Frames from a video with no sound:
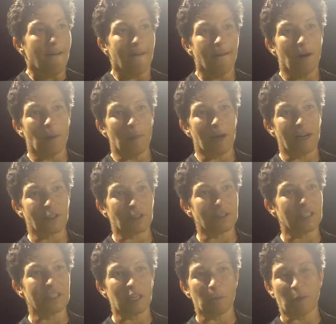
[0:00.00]
I thought
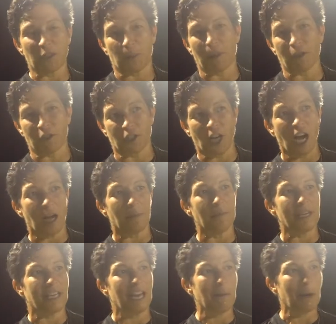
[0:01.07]
they did a much better job.
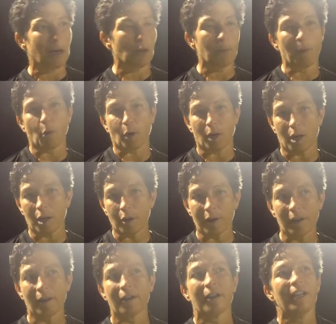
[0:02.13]
They came out a little bit more
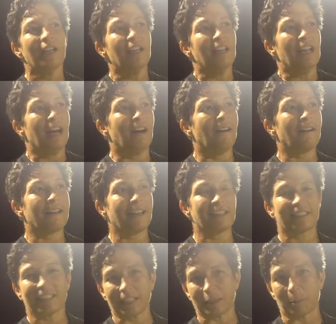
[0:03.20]
hungrier, kind
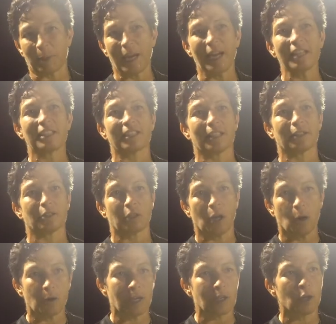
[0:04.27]
of set the pace, set the
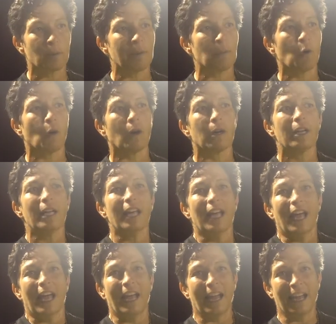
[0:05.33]
tone a little bit more,
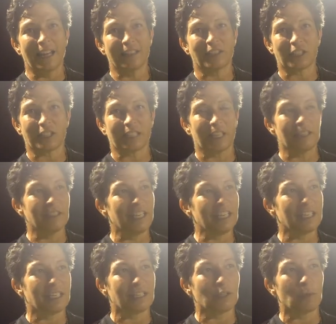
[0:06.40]
and just
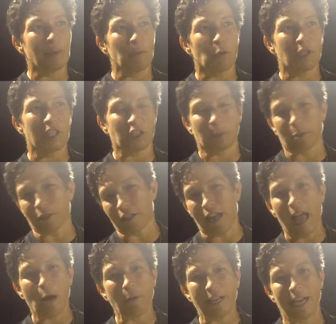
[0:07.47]
needed a little bit more discipline on
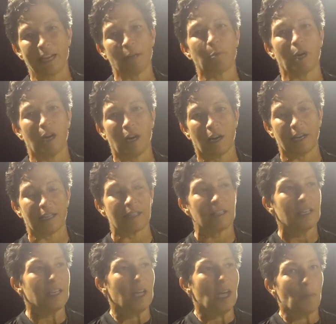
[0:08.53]
how we got in behind.
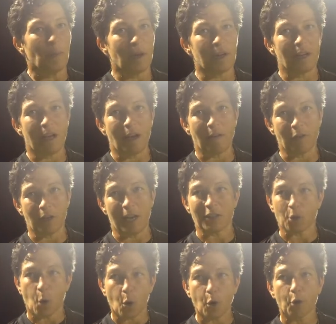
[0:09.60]
But
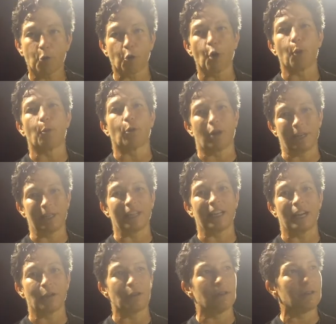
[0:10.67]
as a whole group working
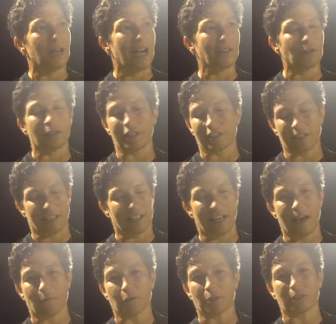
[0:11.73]
together, I thought the second
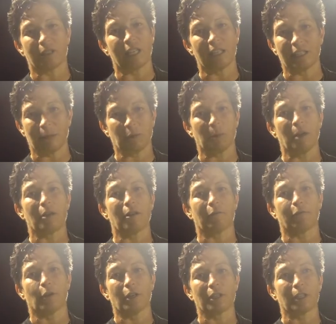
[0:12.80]
half was 10 times better than
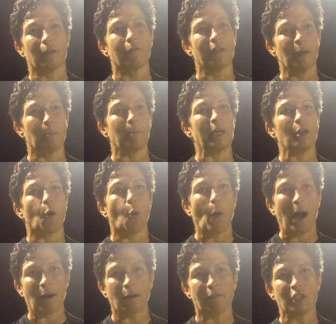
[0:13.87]
the first, of them being
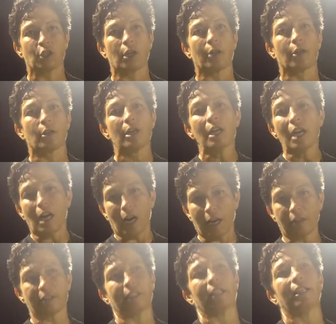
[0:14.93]
aware of each other,
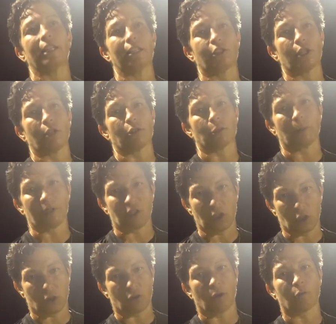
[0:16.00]
understanding each other's
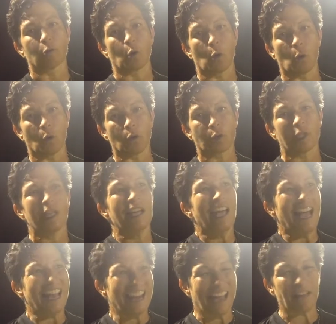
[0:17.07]
positional roles,
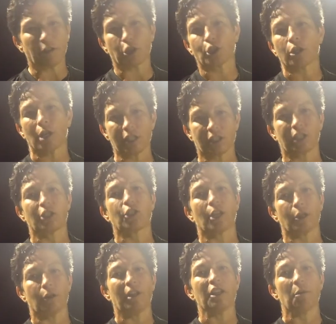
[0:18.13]
and how to trust each
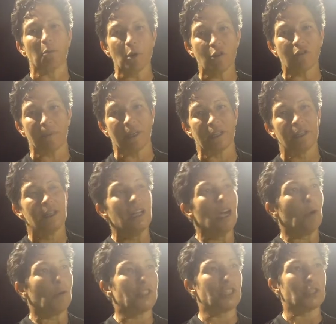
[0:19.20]
other in the movement,
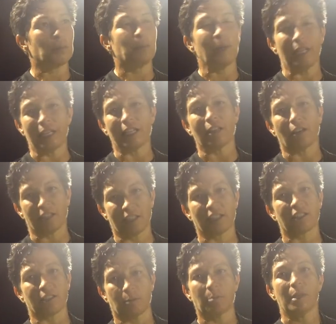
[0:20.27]
which is big in our
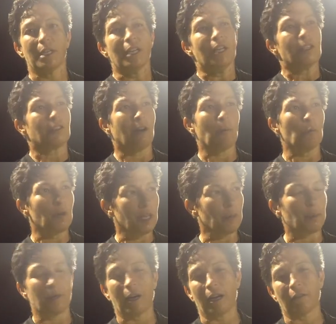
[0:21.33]
system. So I'm really
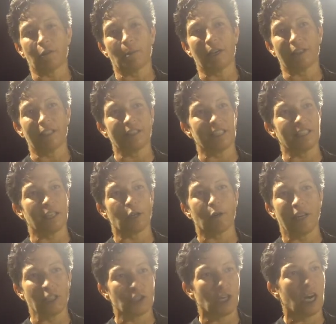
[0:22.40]
proud of them. I think they did a
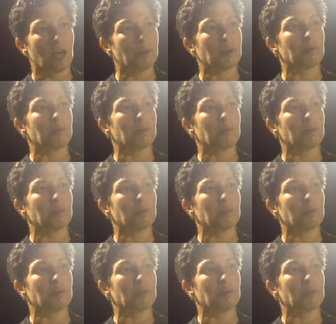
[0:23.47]
great job.